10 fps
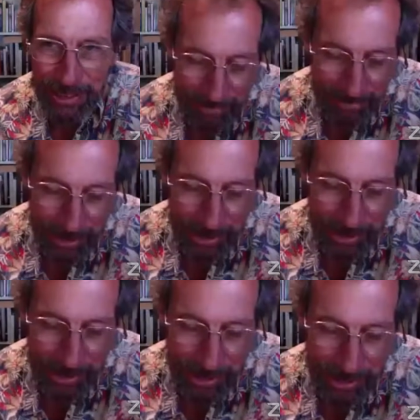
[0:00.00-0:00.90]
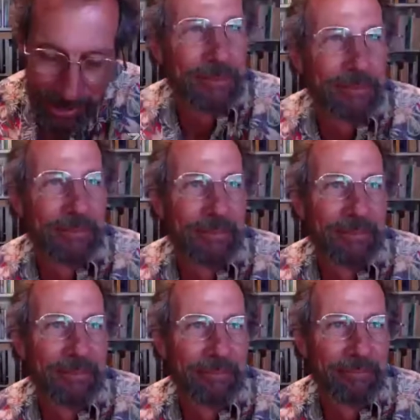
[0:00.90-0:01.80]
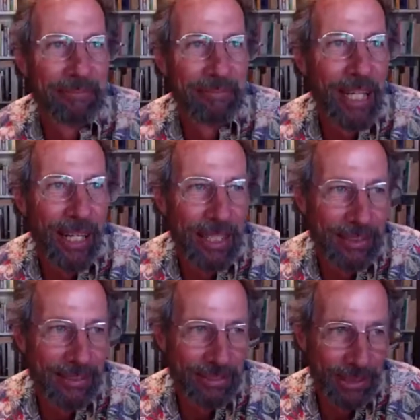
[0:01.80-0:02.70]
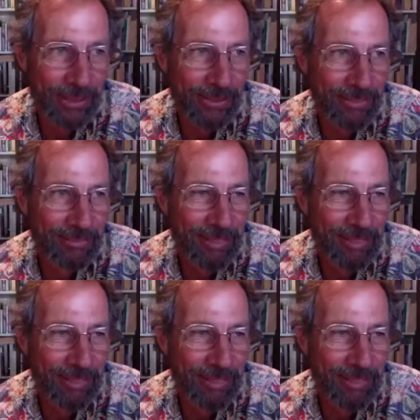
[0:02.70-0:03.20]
She's the mother of 9 children